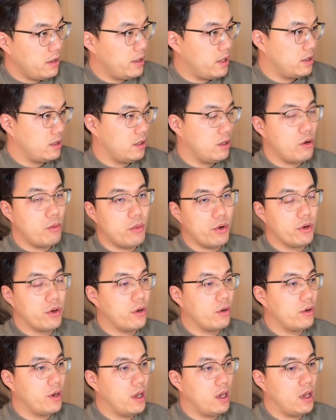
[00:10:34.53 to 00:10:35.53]
There's no
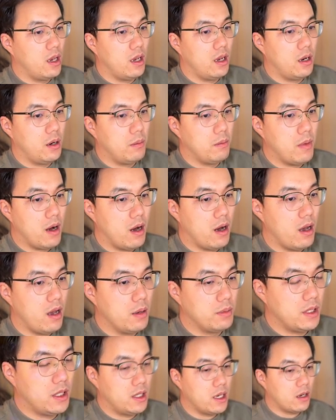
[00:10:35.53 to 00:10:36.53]
motor in my
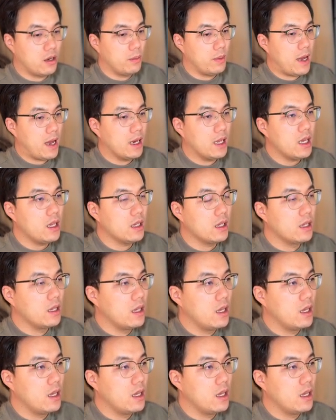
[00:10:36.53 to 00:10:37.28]
Obsidian Copilot.